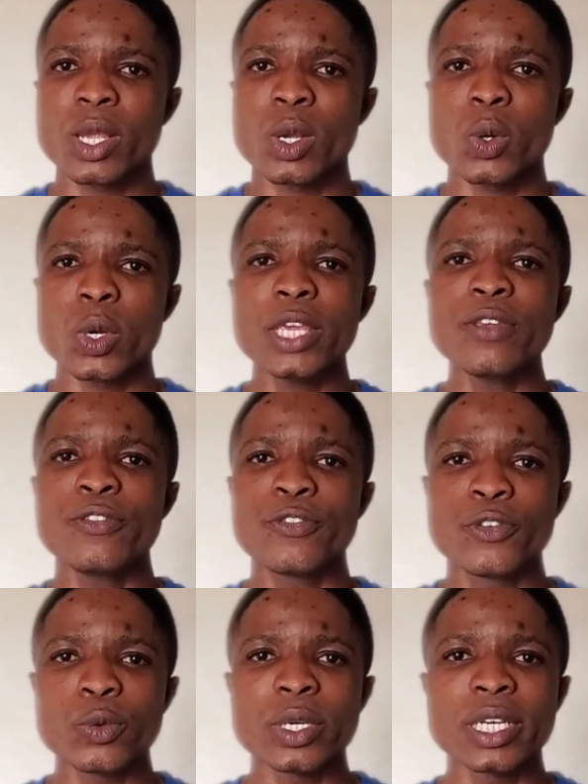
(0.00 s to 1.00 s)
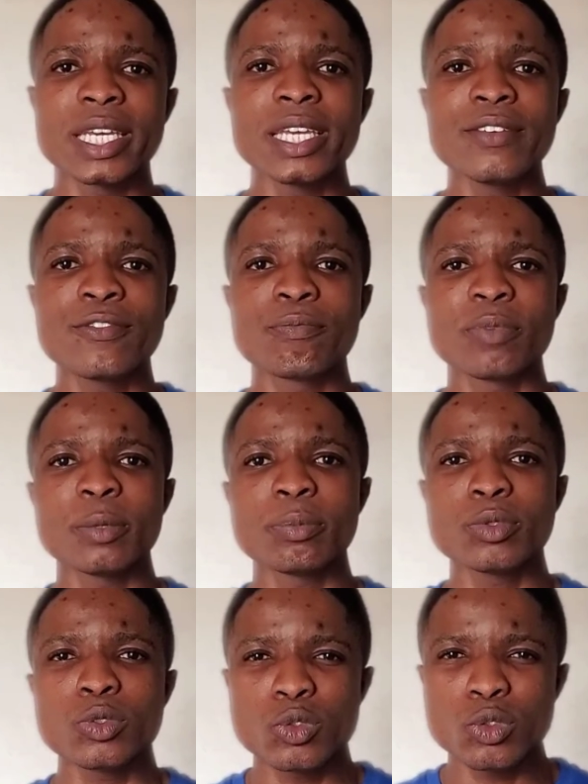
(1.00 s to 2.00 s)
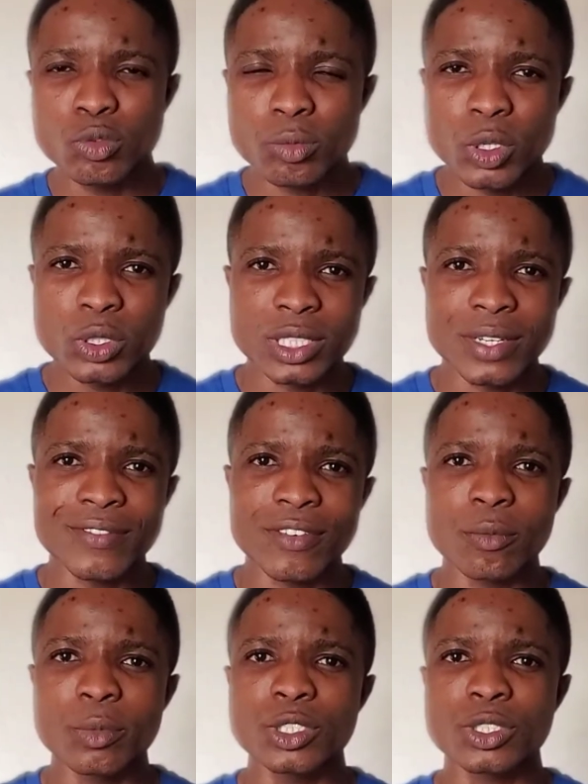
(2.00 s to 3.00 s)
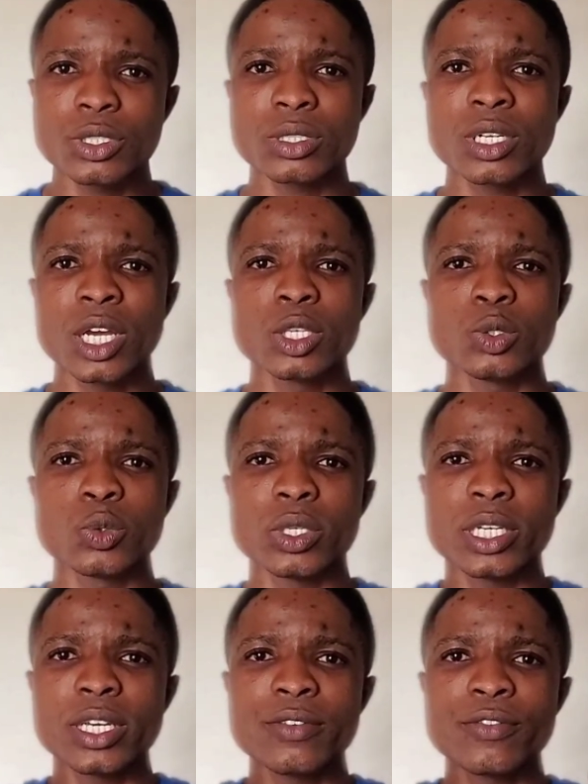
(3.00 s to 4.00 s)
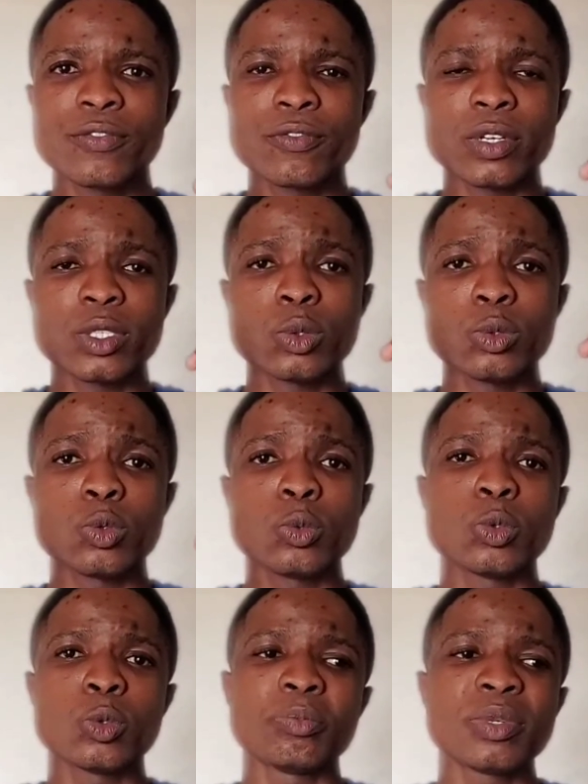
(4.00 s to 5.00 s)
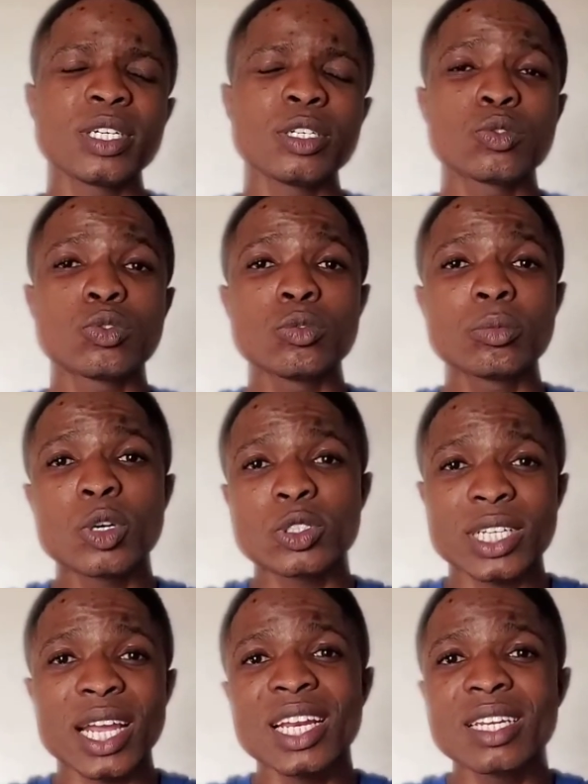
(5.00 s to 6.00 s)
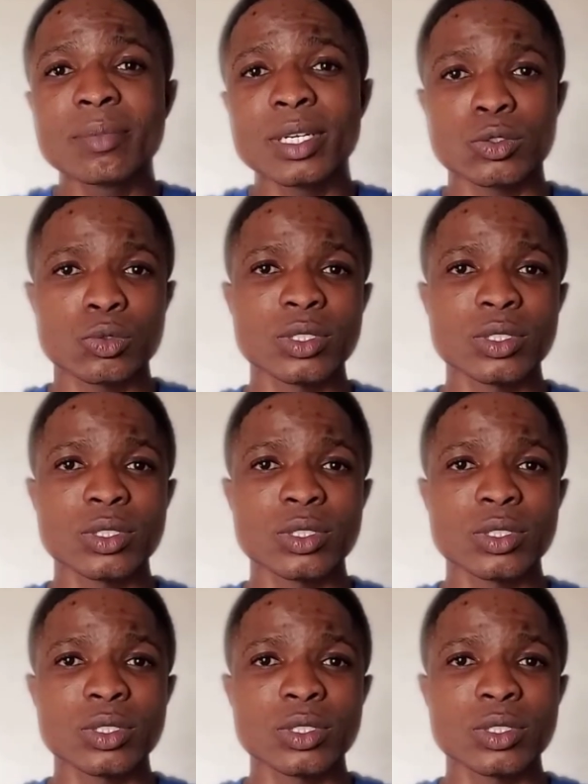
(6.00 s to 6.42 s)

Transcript: if you give people too much information, you bring too much element to the